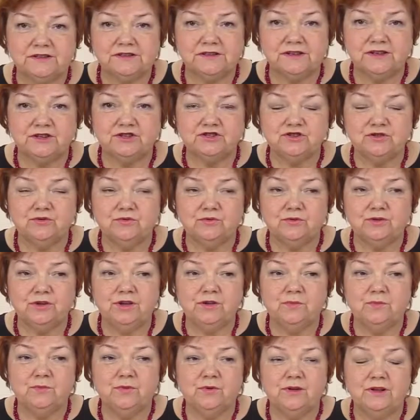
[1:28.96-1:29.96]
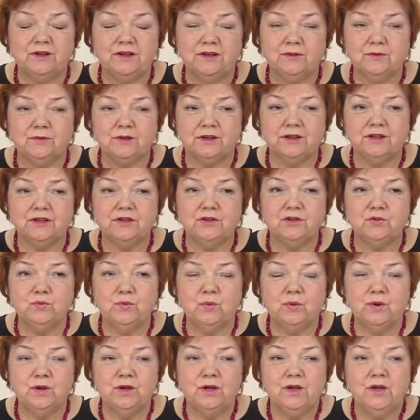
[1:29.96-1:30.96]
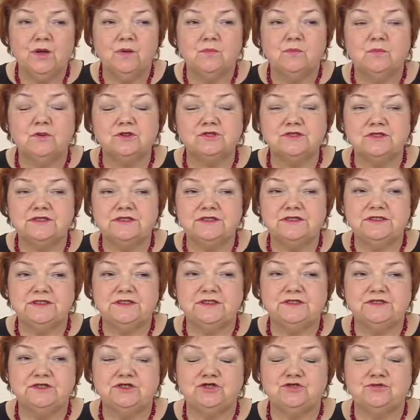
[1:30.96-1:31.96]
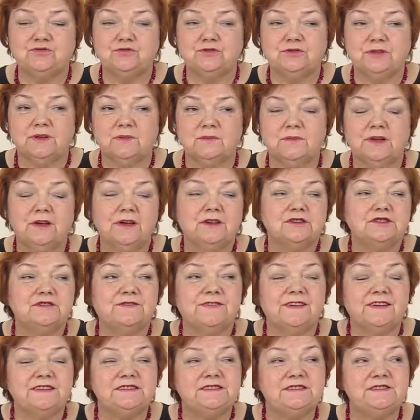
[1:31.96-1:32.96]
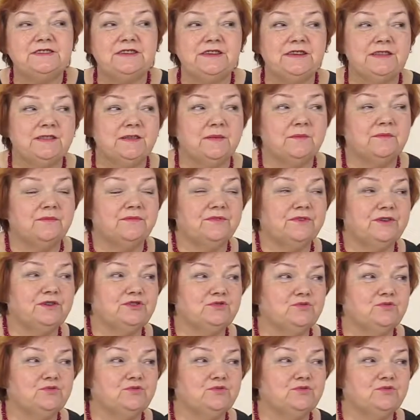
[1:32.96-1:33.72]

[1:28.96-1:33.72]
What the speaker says: Such long flared skirts can be decorated with a tulle and long tails at the